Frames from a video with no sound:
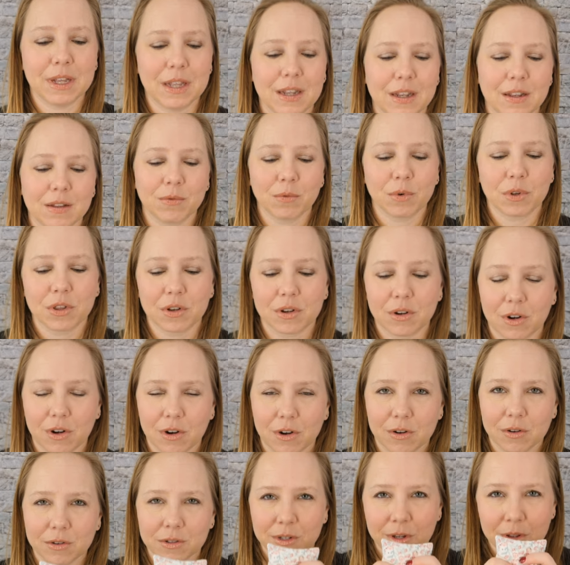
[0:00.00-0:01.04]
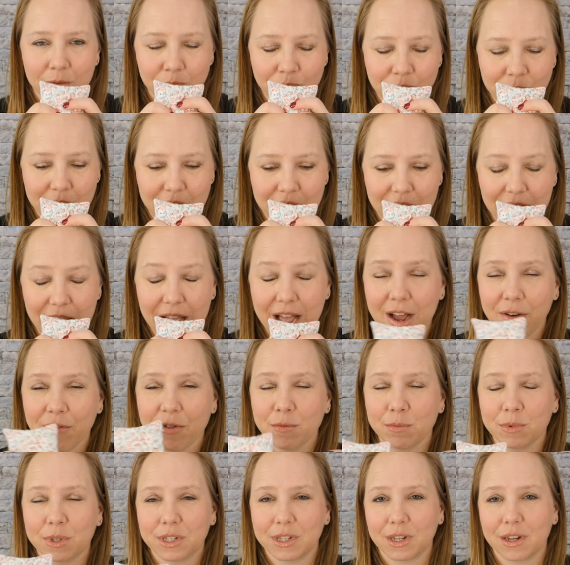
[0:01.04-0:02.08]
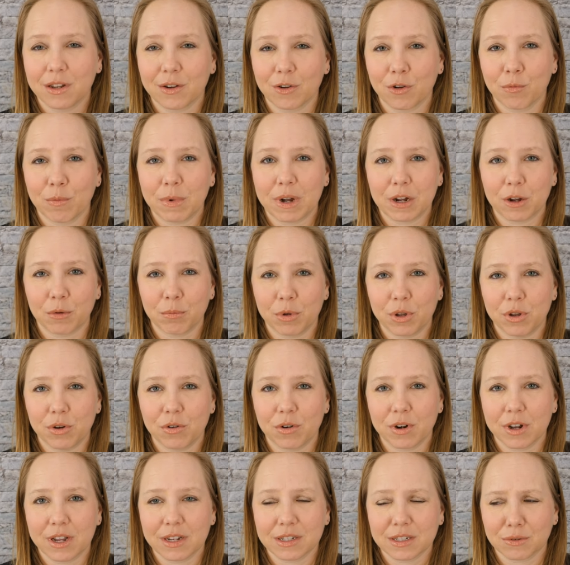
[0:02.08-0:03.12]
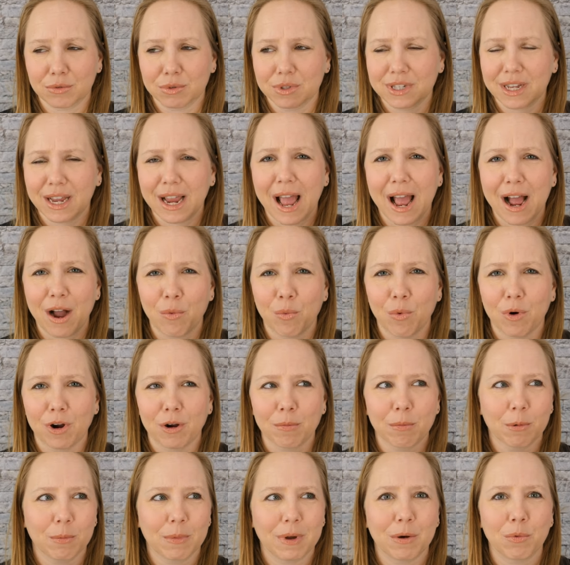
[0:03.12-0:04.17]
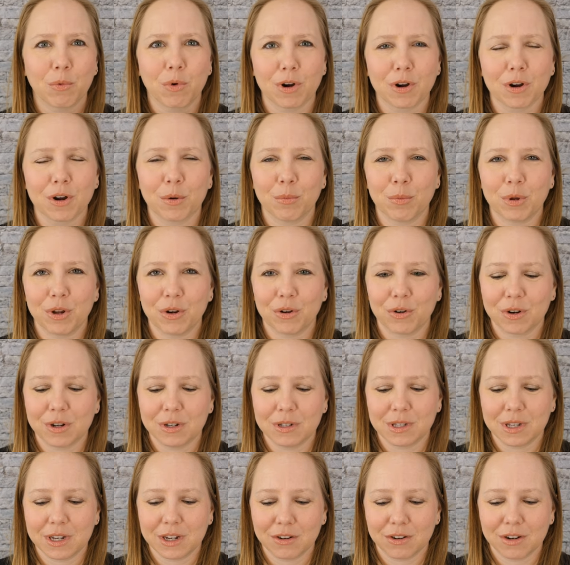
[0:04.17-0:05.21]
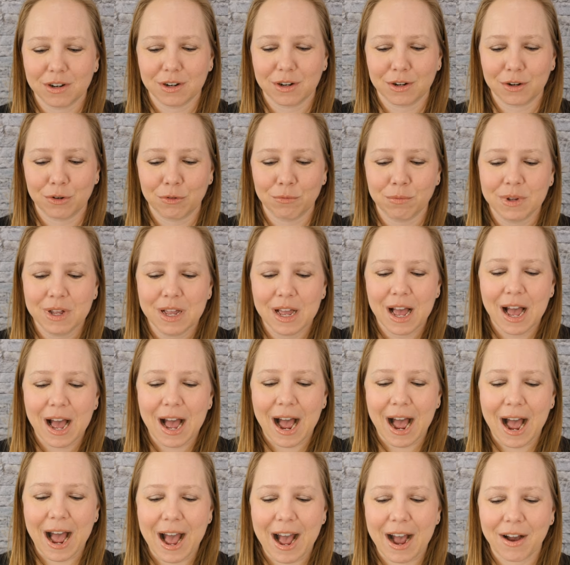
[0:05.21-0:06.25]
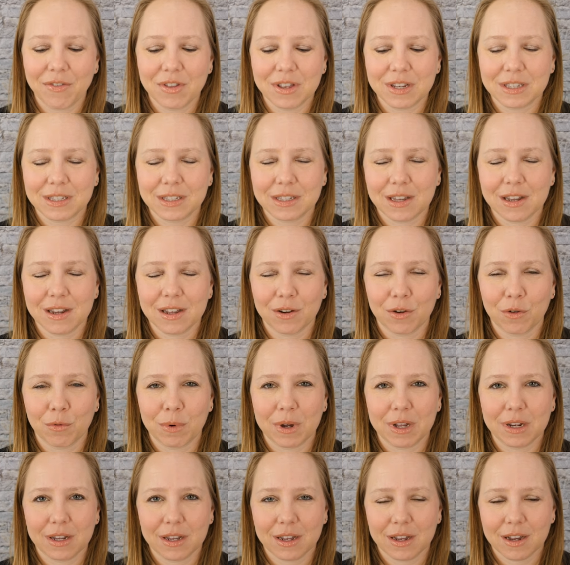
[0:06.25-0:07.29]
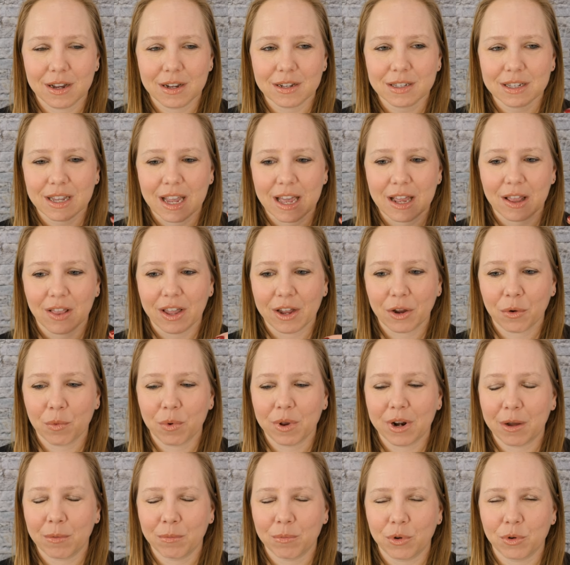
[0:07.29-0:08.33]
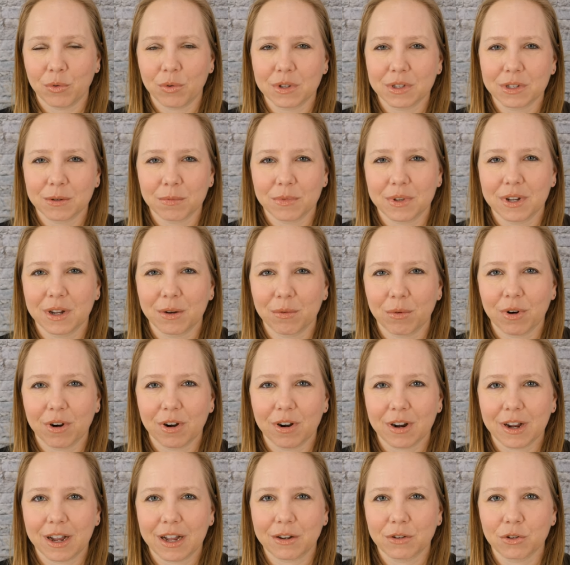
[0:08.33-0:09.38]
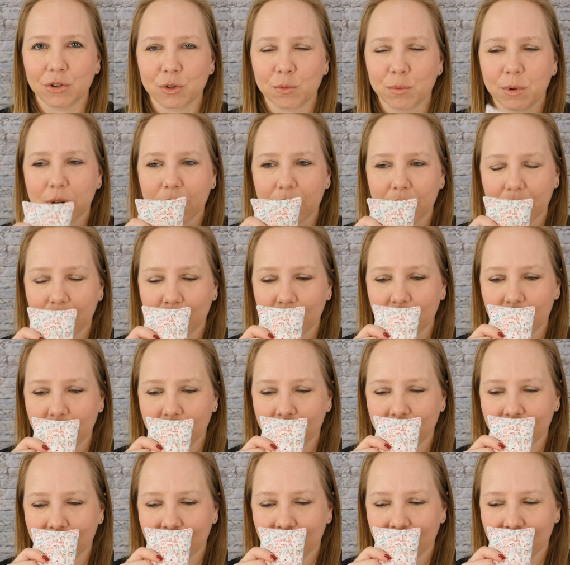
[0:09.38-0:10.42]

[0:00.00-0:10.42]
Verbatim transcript: me with dolls, and I have them sitting on my computer desk. I would say at work, but my work computer is here at home. I have these sitting on my desk, and like when I'm doing something at work, I'll just pick it up and